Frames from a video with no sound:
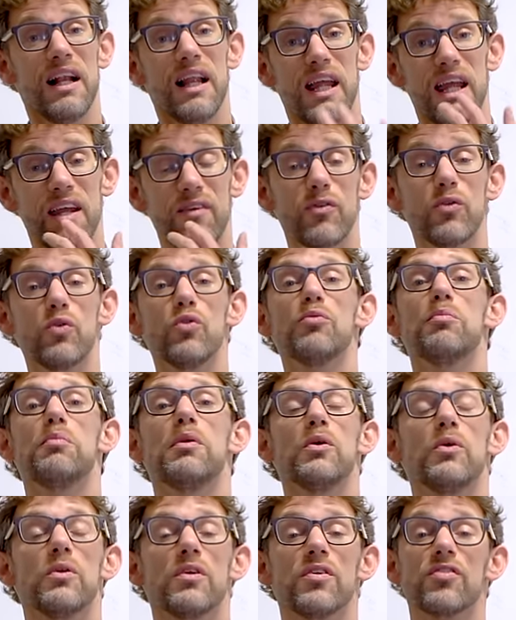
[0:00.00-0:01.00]
If there was
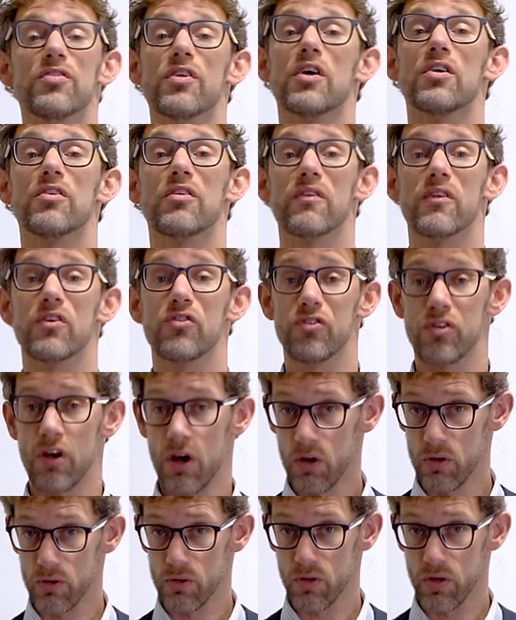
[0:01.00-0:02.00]
blueness under the
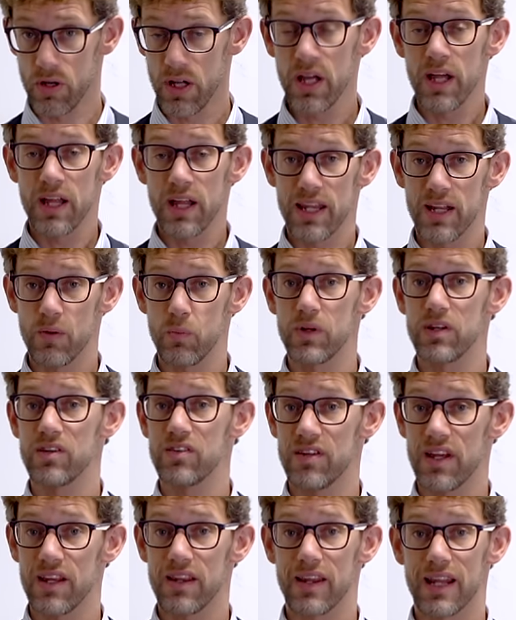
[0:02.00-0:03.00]
tongue, then we'd
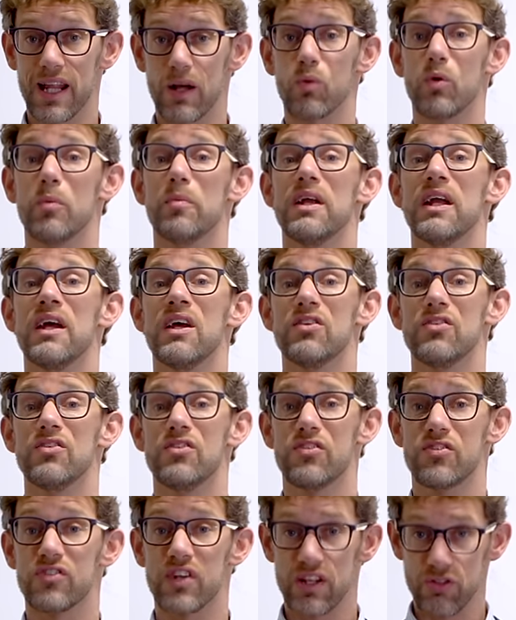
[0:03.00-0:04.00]
say that that would be
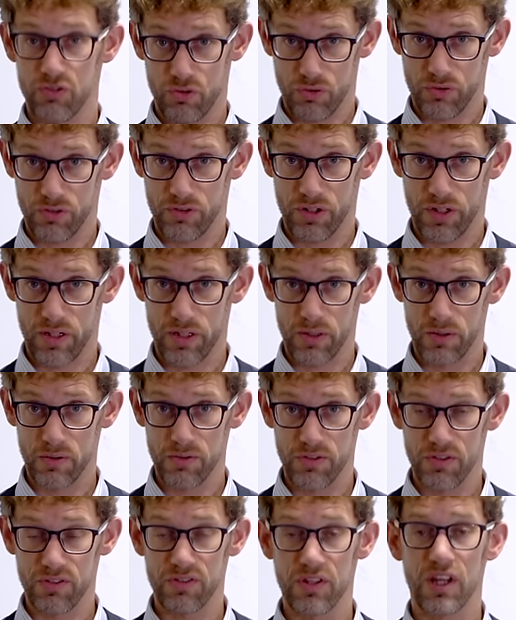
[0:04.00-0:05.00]
central
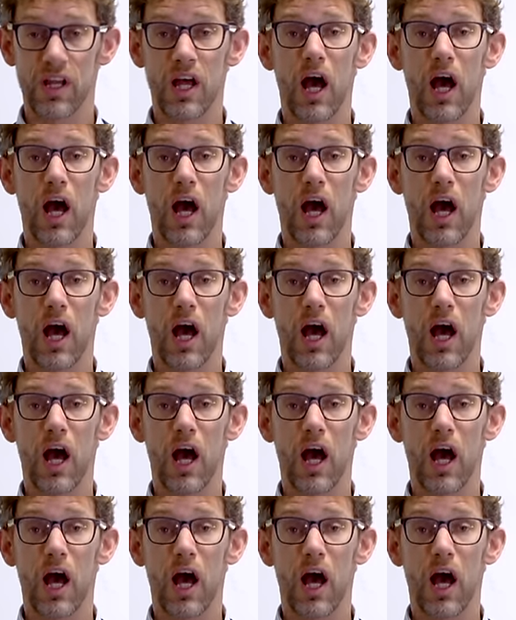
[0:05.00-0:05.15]
cyanosis.